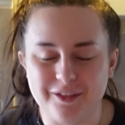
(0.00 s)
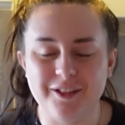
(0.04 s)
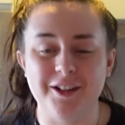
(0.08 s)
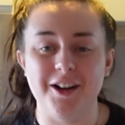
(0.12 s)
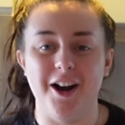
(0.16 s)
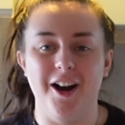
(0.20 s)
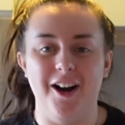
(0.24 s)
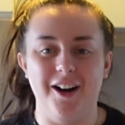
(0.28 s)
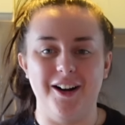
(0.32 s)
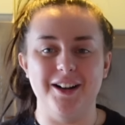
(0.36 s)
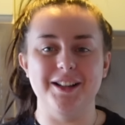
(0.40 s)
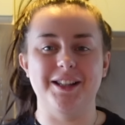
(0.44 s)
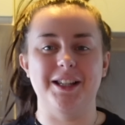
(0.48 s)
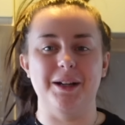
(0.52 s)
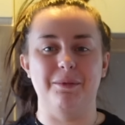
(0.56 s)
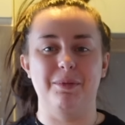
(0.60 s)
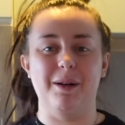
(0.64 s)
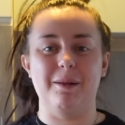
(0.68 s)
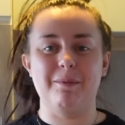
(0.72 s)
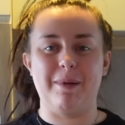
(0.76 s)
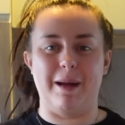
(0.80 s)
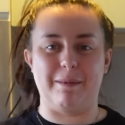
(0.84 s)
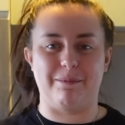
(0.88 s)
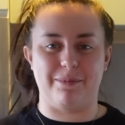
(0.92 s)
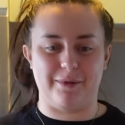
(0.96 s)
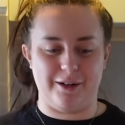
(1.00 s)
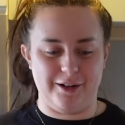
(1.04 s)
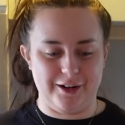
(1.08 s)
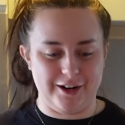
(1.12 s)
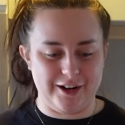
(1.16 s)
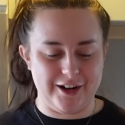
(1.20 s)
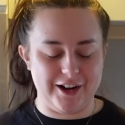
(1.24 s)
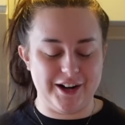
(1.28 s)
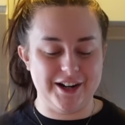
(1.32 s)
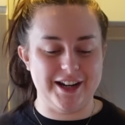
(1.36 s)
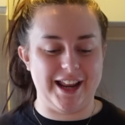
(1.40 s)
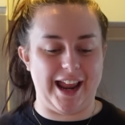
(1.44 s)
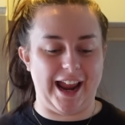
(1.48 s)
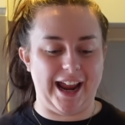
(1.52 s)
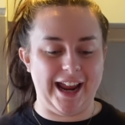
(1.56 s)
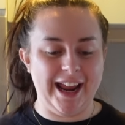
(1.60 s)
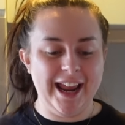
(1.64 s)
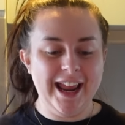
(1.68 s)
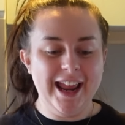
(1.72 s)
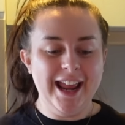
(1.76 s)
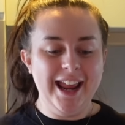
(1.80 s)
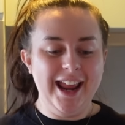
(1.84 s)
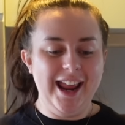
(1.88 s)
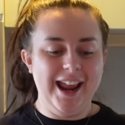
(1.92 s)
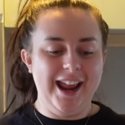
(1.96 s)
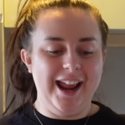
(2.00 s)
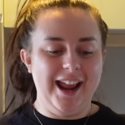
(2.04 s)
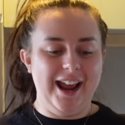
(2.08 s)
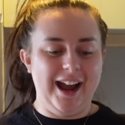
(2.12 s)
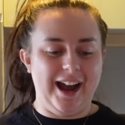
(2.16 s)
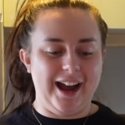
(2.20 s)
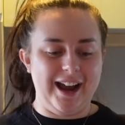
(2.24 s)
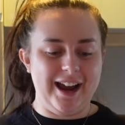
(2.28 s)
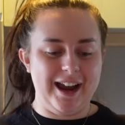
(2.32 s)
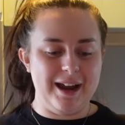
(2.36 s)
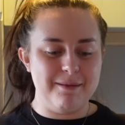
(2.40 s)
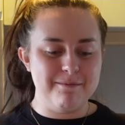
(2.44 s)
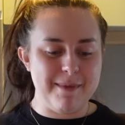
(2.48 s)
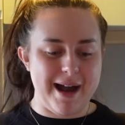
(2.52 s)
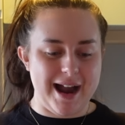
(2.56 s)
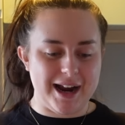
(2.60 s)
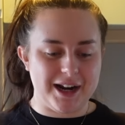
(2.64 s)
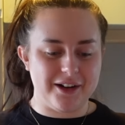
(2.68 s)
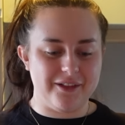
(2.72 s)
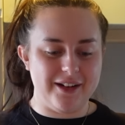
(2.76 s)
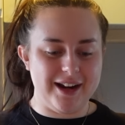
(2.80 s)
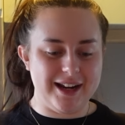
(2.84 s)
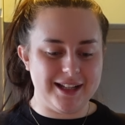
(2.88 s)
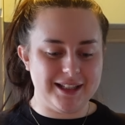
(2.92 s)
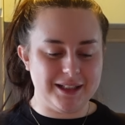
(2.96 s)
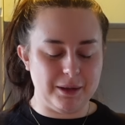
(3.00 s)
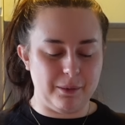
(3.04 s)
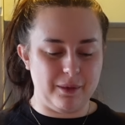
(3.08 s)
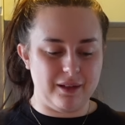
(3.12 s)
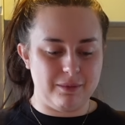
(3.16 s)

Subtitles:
Got double pepperoni, margarita